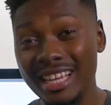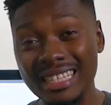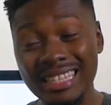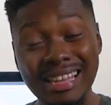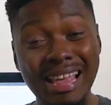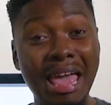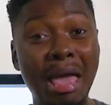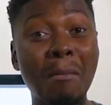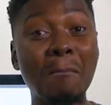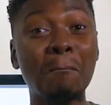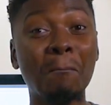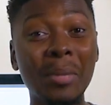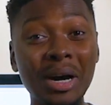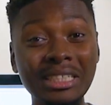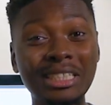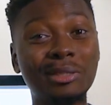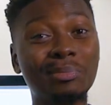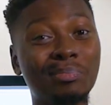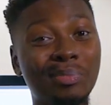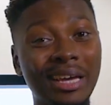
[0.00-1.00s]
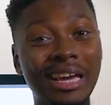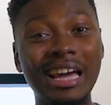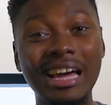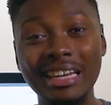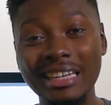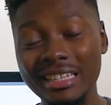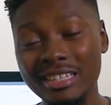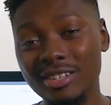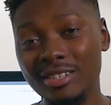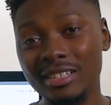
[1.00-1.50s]
is a much bigger
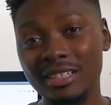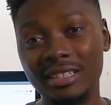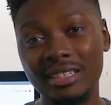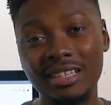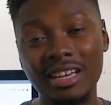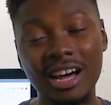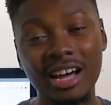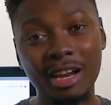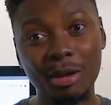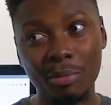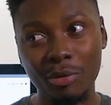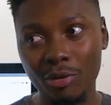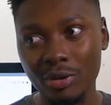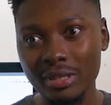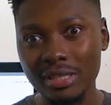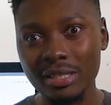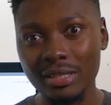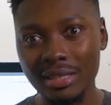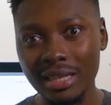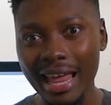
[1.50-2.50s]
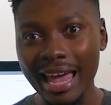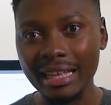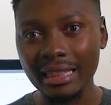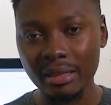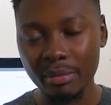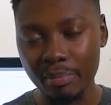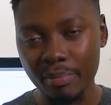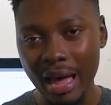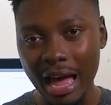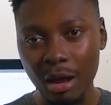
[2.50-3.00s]
deal in Ghana because it's like
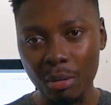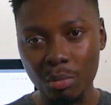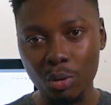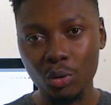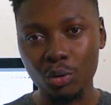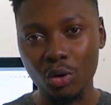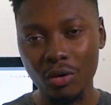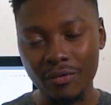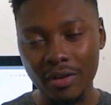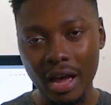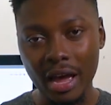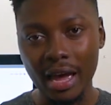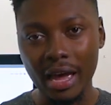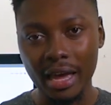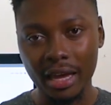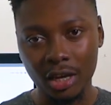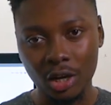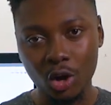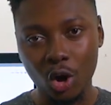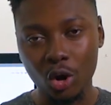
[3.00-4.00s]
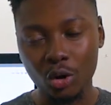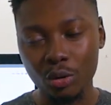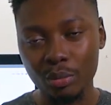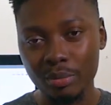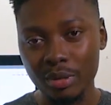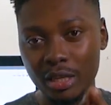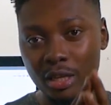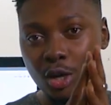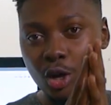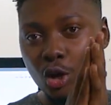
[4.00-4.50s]
the backbone of our
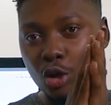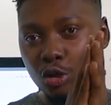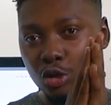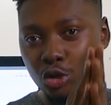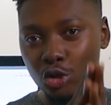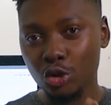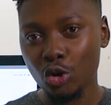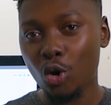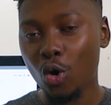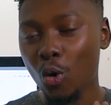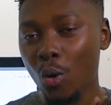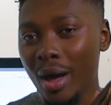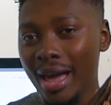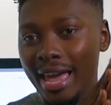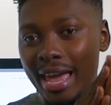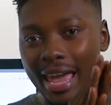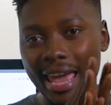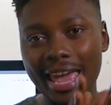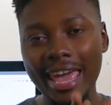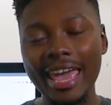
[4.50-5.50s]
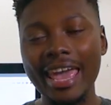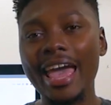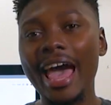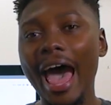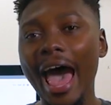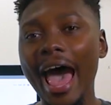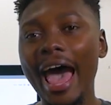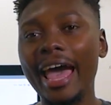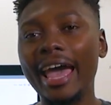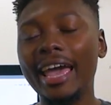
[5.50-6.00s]
economy. So
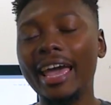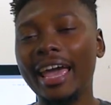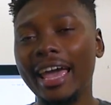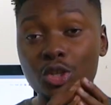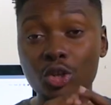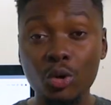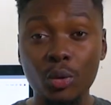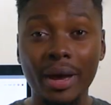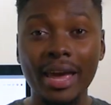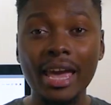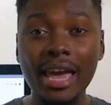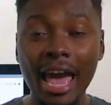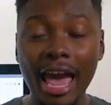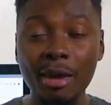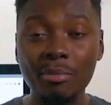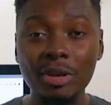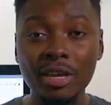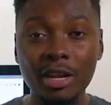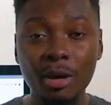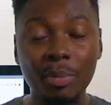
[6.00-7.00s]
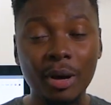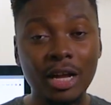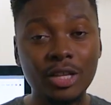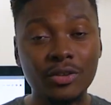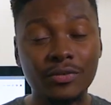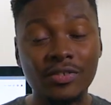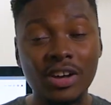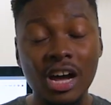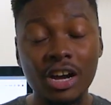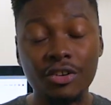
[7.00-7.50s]
AI being a part
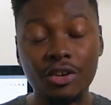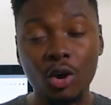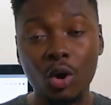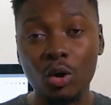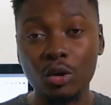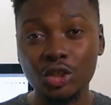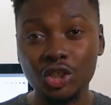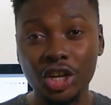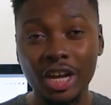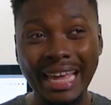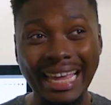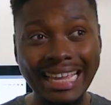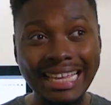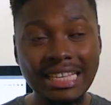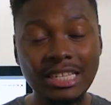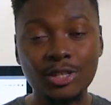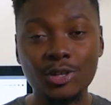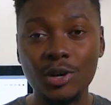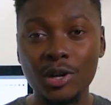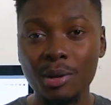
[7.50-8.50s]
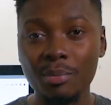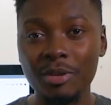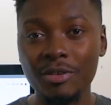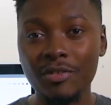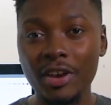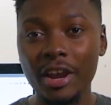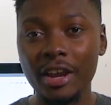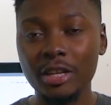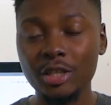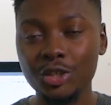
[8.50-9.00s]
of our agriculture is going to be
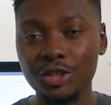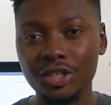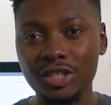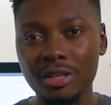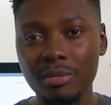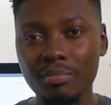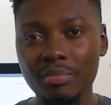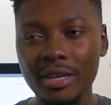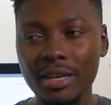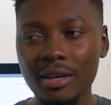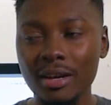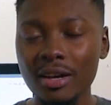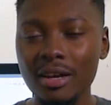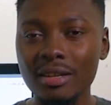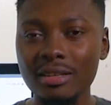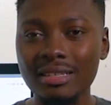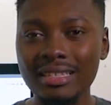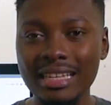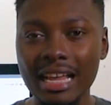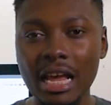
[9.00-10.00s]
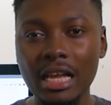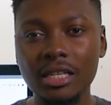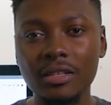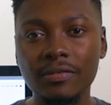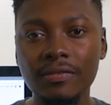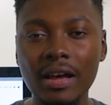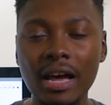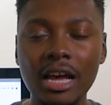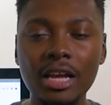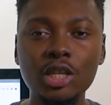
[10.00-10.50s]
very interesting, because as
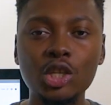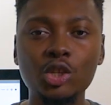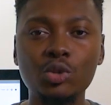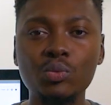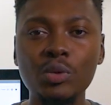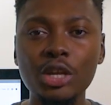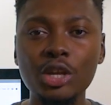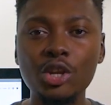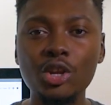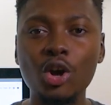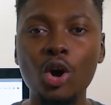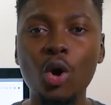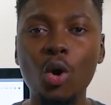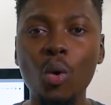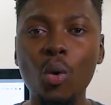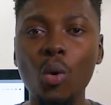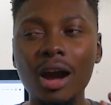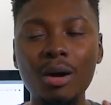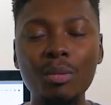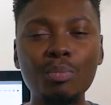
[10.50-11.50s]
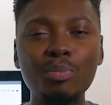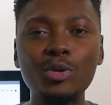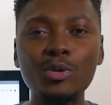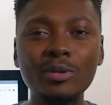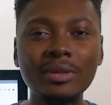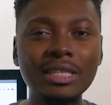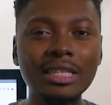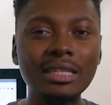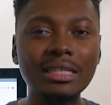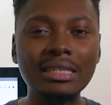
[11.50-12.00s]
far as we know,
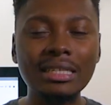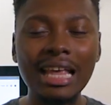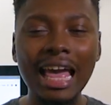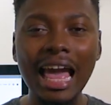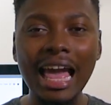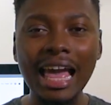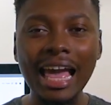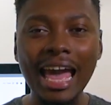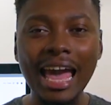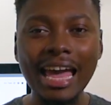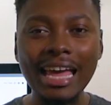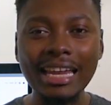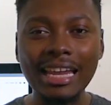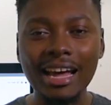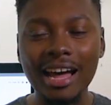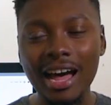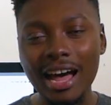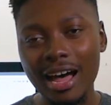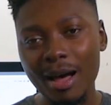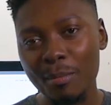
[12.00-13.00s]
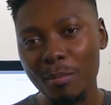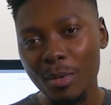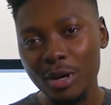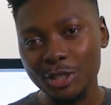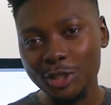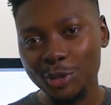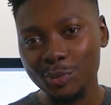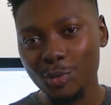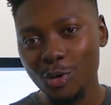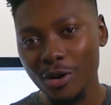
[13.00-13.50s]
computers kind of are
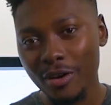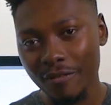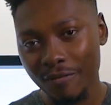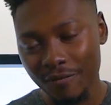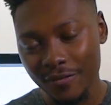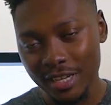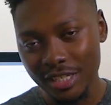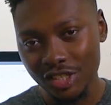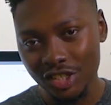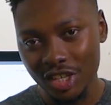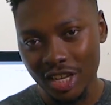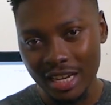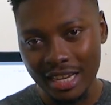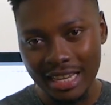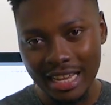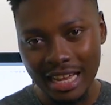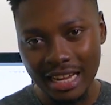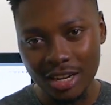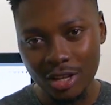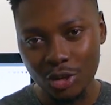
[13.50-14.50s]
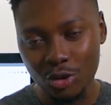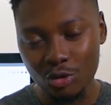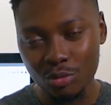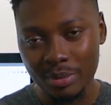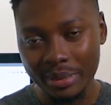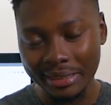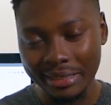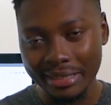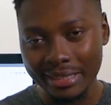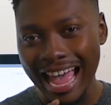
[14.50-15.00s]
much more efficient than
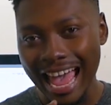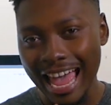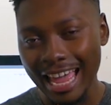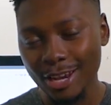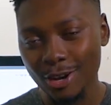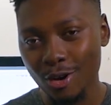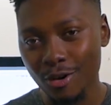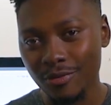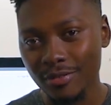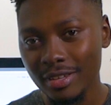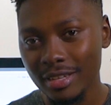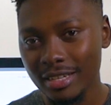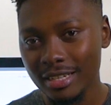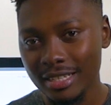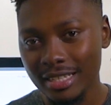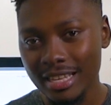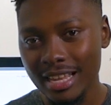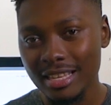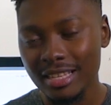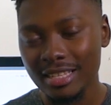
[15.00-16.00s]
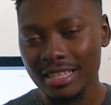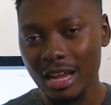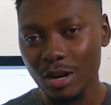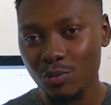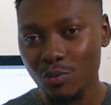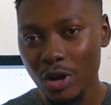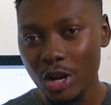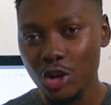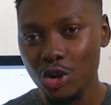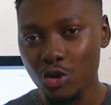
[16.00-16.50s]
humans, kind of, in the sense
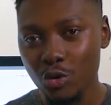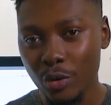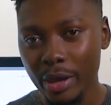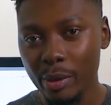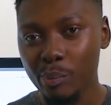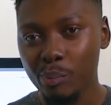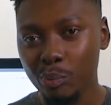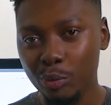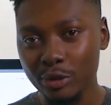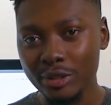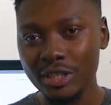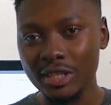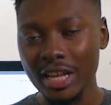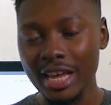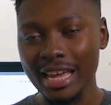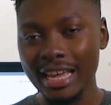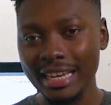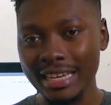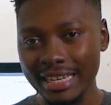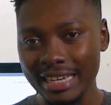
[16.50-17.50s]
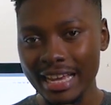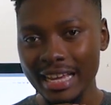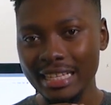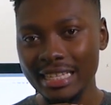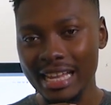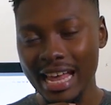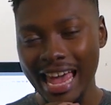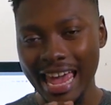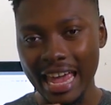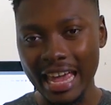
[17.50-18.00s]
that when you input
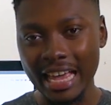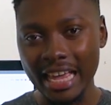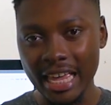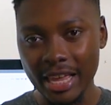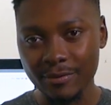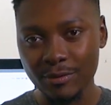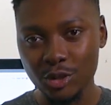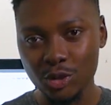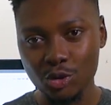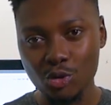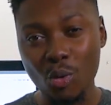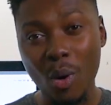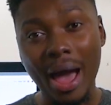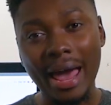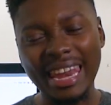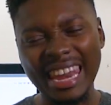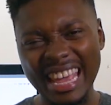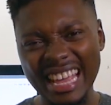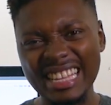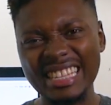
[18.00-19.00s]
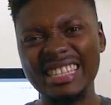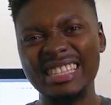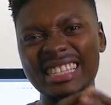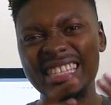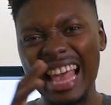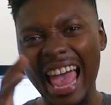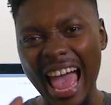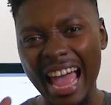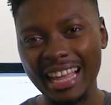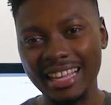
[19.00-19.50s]
data, it gives you an
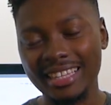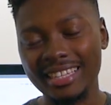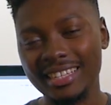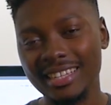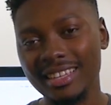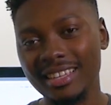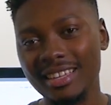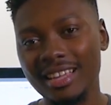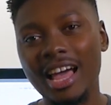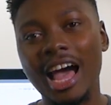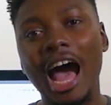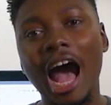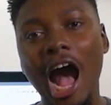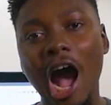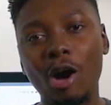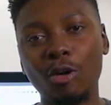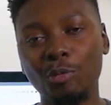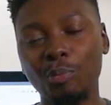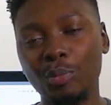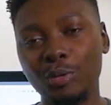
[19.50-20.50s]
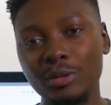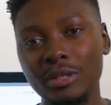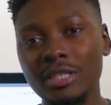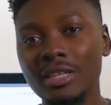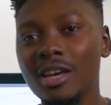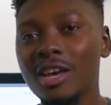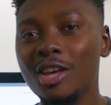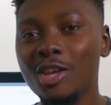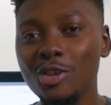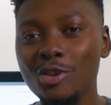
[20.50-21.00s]
exact output.
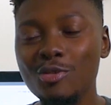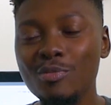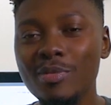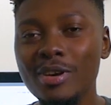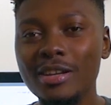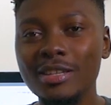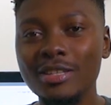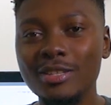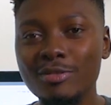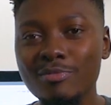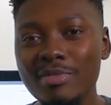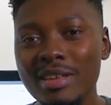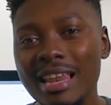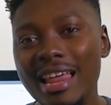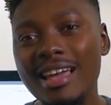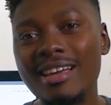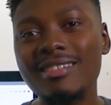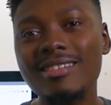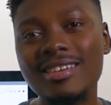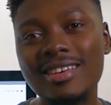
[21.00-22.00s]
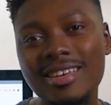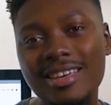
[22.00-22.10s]
Humans would be like,